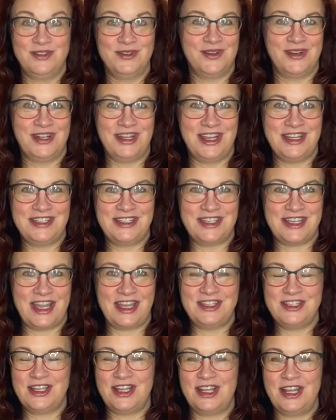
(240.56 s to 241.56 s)
didn't realize
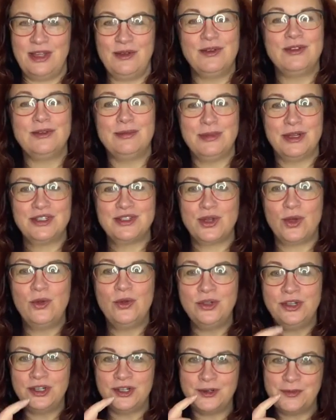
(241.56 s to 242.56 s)
that until I was much
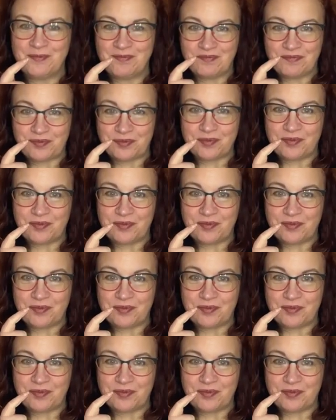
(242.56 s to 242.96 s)
older,